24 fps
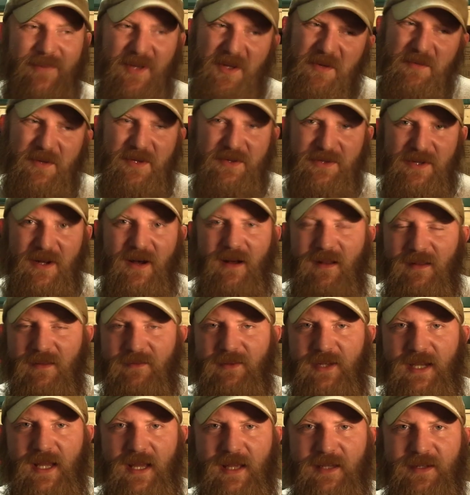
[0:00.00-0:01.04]
almost all
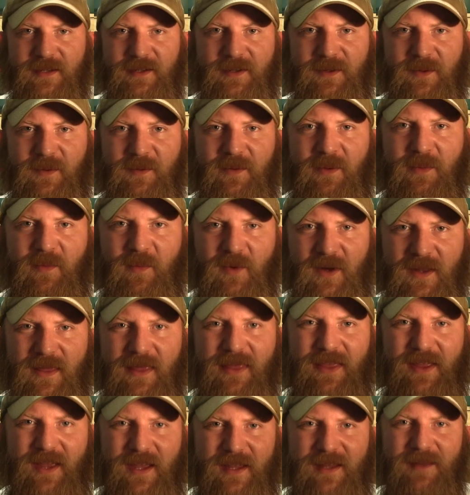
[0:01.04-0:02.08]
of it had to do with one
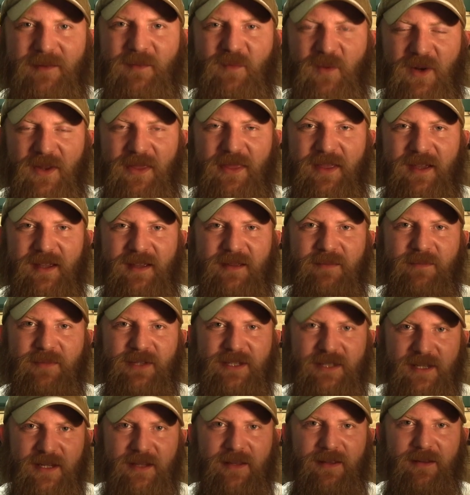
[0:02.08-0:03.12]
thing and one thing in
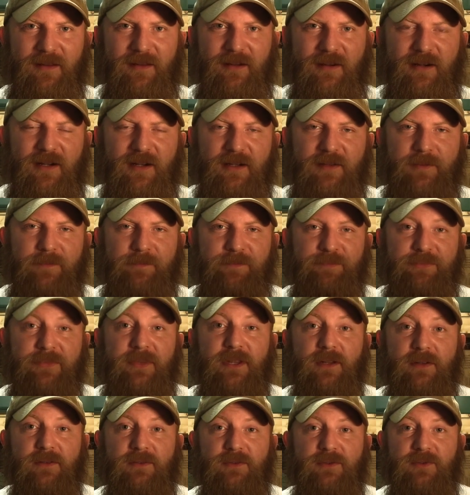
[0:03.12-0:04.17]
particular.
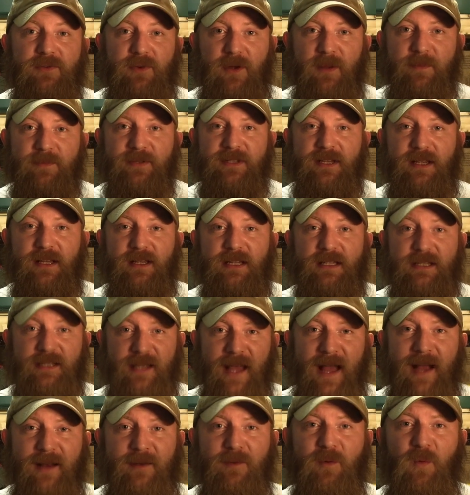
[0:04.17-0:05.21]
Trump's
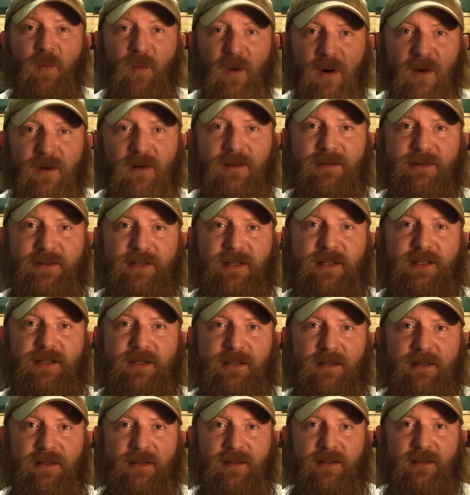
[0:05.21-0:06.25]
exact
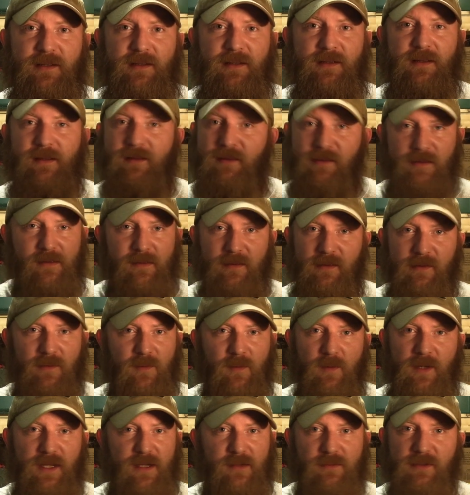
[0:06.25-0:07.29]
words.
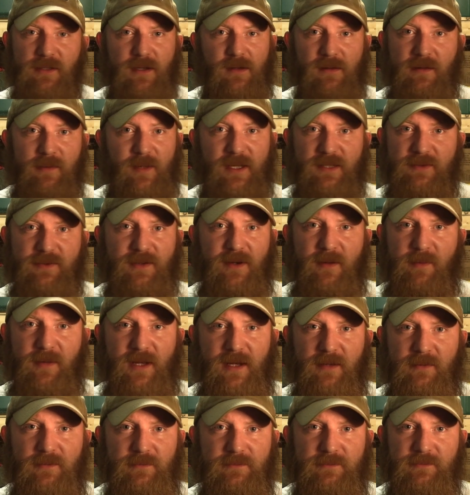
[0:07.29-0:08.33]
We don't talk about
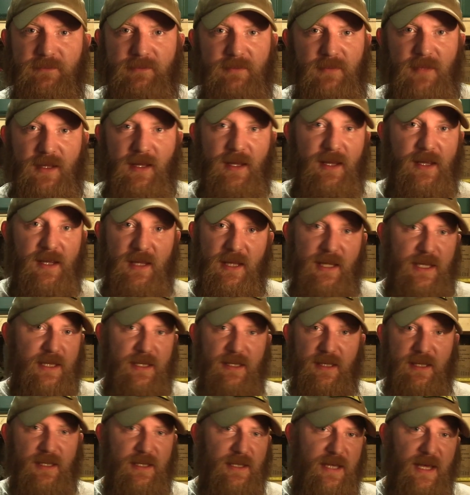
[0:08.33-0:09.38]
Trumpo.
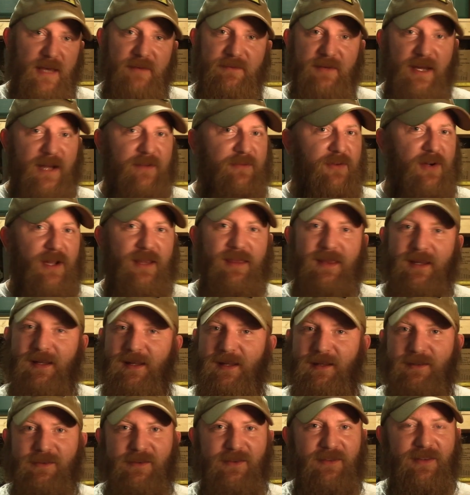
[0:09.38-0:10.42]
He gave
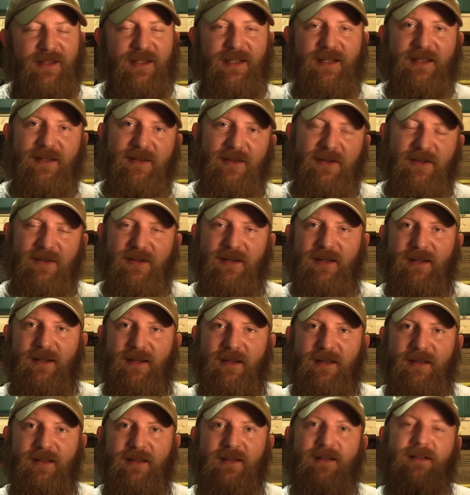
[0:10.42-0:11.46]
everything else that he
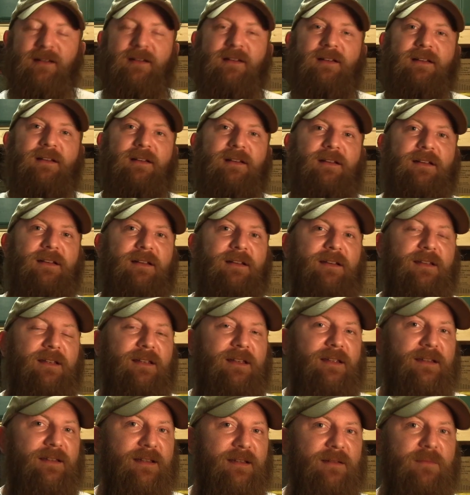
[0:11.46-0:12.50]
could.
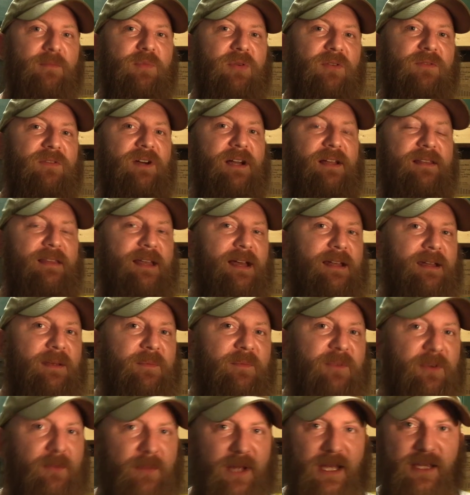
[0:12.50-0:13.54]
He didn't provide that
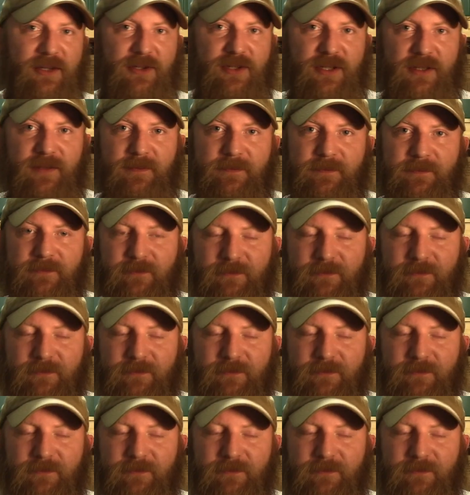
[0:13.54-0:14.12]
information.